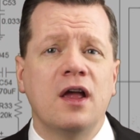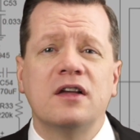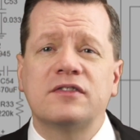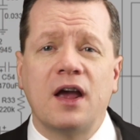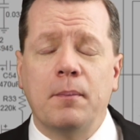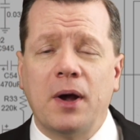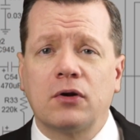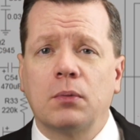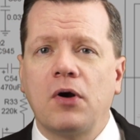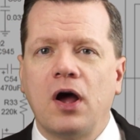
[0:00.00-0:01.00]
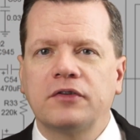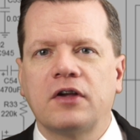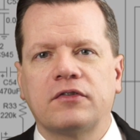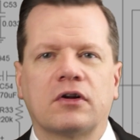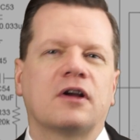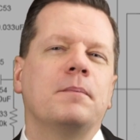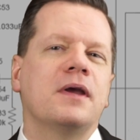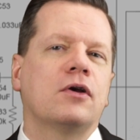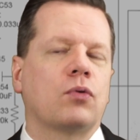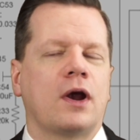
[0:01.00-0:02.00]
say, a microprocessor, can be
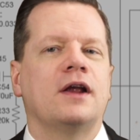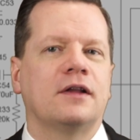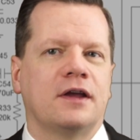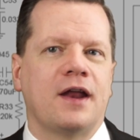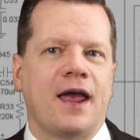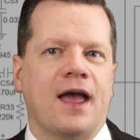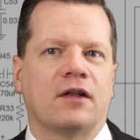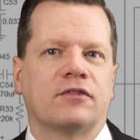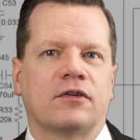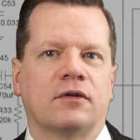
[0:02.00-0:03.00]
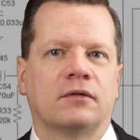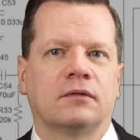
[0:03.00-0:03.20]
greatly enhanced.